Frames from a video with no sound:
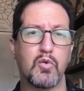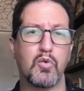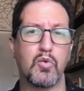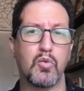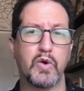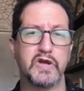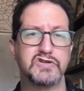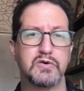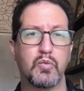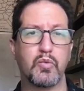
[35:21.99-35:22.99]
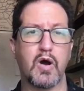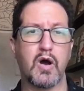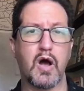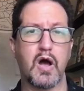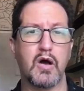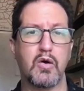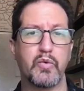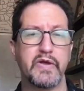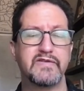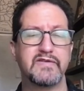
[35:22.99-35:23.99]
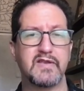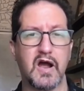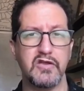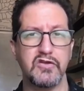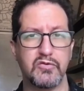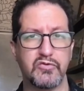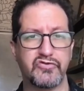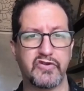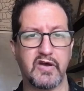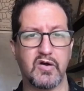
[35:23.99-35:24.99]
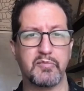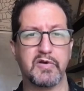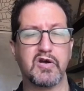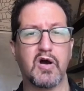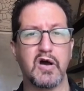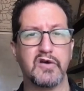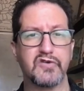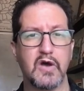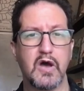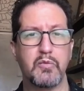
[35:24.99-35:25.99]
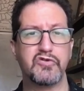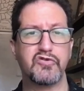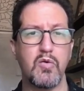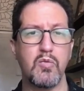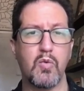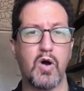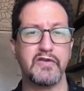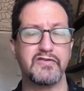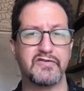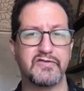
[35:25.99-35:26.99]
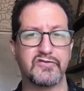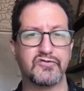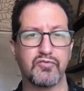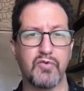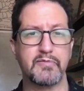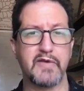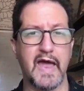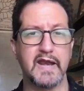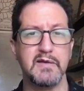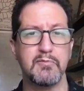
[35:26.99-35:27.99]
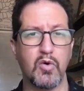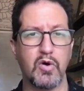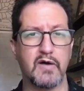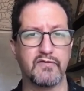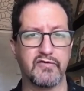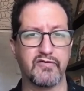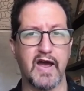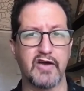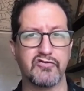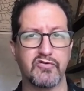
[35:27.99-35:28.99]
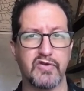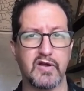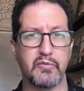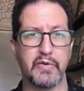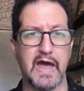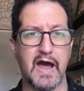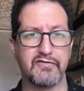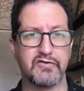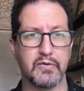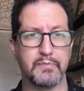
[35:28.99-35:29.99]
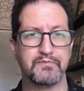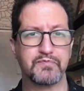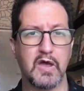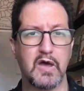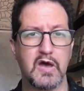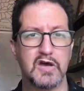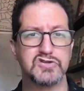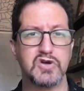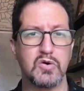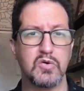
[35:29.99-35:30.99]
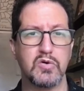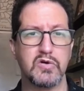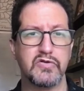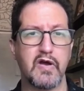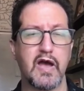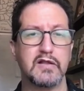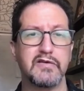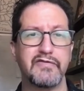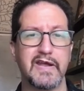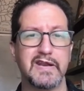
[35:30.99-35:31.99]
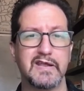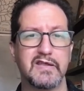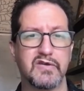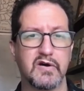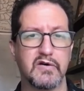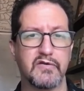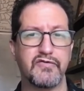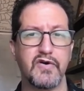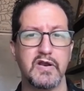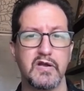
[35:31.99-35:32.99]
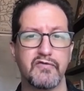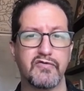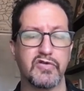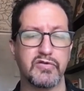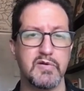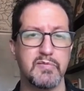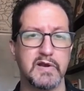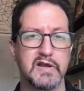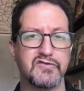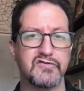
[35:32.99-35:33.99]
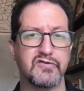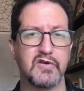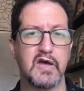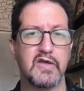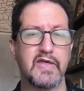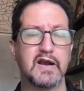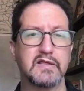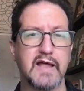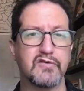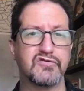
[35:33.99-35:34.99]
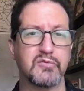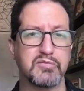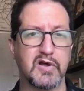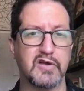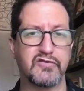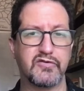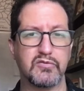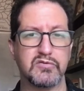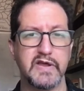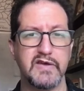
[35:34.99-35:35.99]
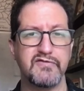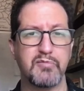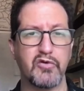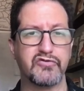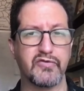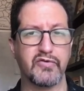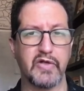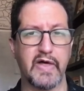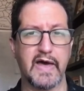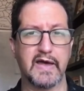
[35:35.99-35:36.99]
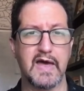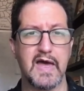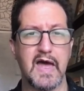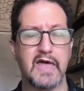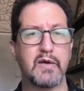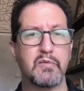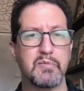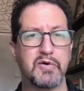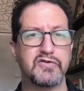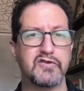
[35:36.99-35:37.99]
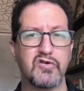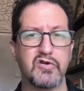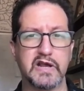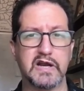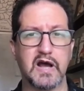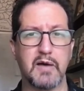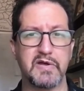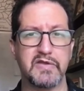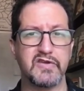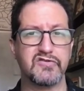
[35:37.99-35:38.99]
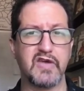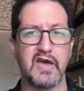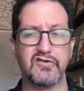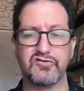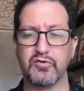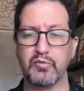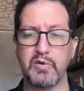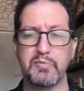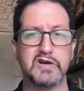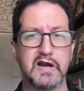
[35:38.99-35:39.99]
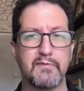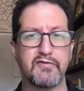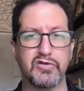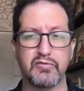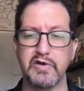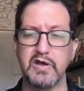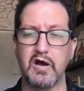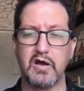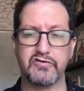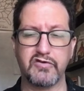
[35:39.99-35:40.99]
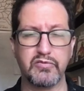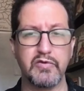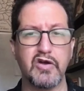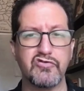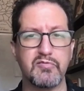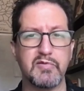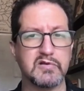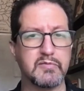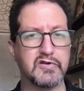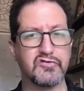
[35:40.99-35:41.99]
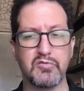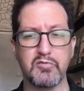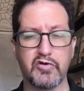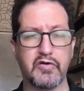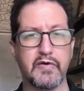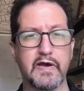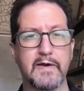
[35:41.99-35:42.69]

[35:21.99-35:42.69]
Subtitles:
which we did not use here because we don't want to disrupt any more of the fracture than we have to. So they're elevating the foot for 3 minutes. That allows the blood to leave most of the leg, and then we put the tourniquet up. In this case, we put it up for 3 to 300 millimeters of mercury.